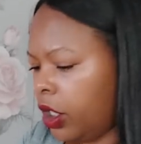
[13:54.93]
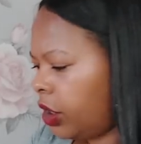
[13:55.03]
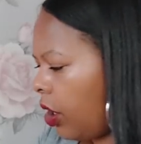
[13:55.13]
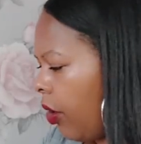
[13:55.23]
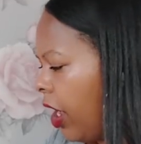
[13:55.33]

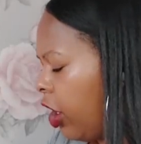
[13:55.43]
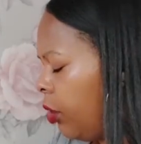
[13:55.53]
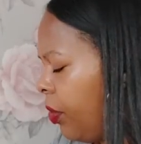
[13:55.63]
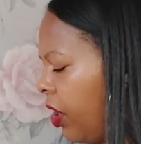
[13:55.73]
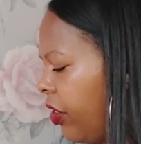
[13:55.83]
So it
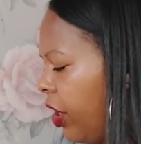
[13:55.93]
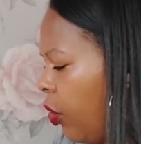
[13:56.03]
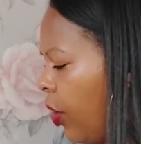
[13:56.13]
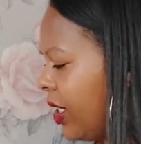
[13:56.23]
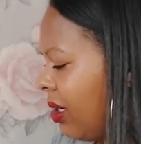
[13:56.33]
could be a thing
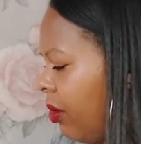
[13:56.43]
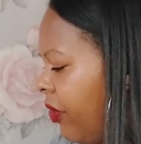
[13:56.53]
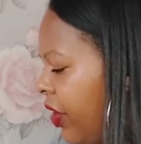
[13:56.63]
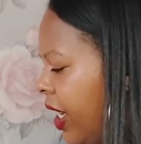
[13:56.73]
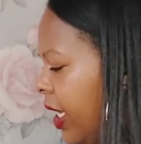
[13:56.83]
where some
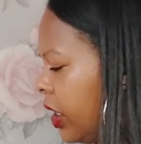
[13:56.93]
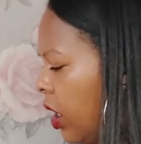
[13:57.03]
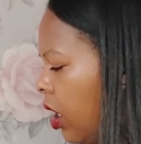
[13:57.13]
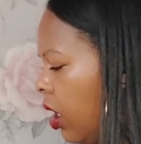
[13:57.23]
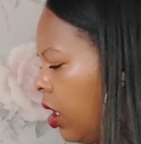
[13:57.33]
of you guys
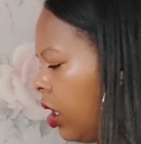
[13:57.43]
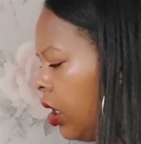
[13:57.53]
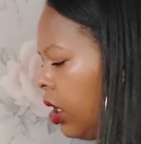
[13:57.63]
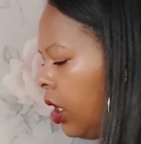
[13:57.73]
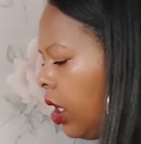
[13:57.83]

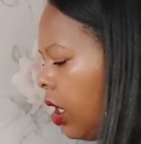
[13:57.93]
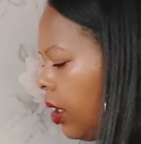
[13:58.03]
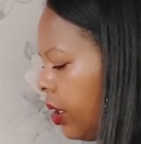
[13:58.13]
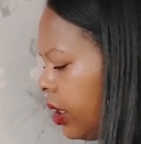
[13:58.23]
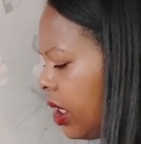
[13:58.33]
are,
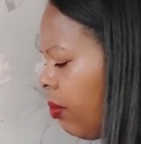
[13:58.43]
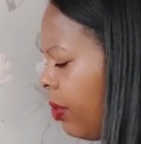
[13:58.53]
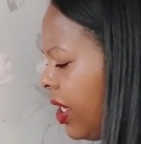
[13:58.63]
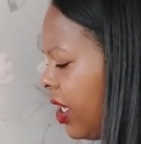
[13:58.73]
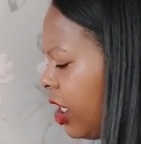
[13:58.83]

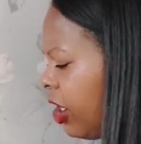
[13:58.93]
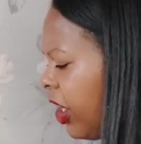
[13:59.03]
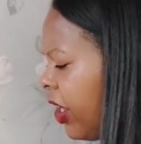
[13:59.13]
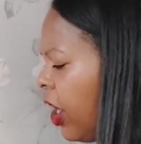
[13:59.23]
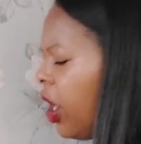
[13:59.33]

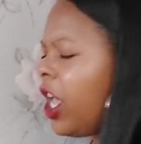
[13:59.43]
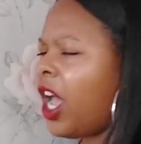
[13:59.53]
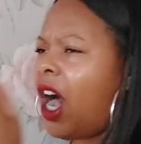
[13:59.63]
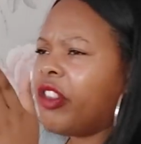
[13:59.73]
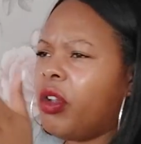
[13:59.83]

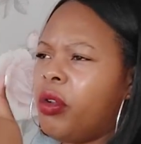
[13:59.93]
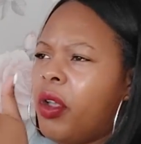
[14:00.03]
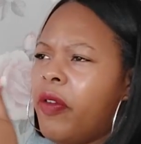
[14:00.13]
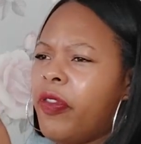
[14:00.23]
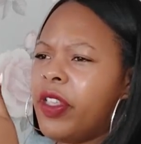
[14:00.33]
I don't
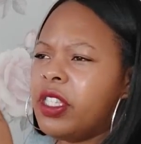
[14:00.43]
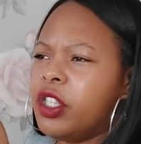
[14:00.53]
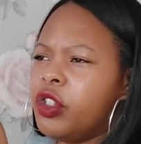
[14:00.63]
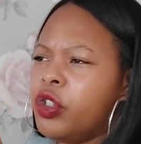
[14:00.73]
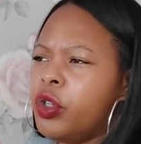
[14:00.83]
know if this
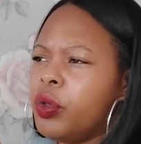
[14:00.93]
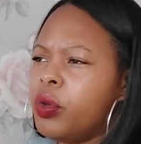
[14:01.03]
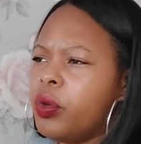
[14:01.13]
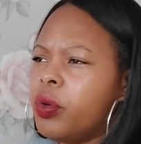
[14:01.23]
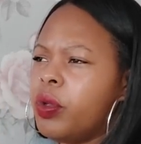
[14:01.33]
is
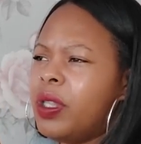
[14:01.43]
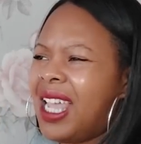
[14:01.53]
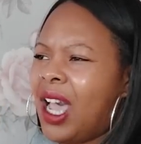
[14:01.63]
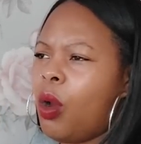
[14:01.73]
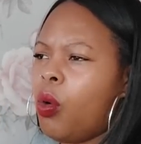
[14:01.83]
you
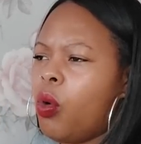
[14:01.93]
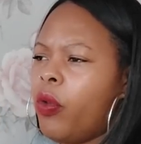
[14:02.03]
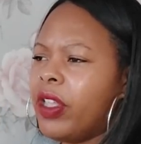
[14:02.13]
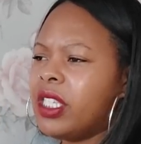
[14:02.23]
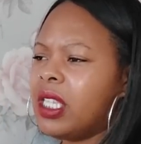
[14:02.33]
now, or
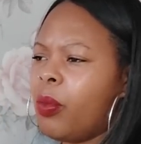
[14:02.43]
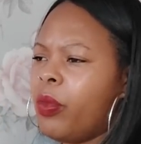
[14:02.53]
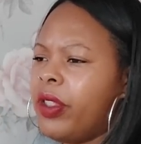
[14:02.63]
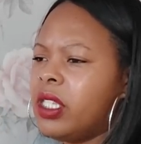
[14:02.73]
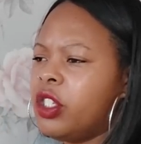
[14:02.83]
this
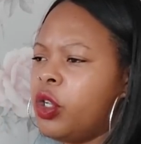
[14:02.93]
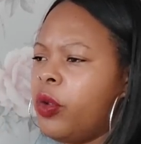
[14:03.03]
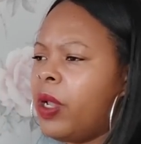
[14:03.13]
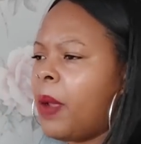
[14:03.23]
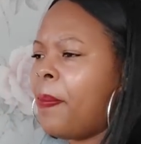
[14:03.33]
is
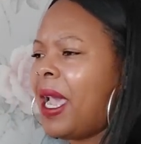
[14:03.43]
you like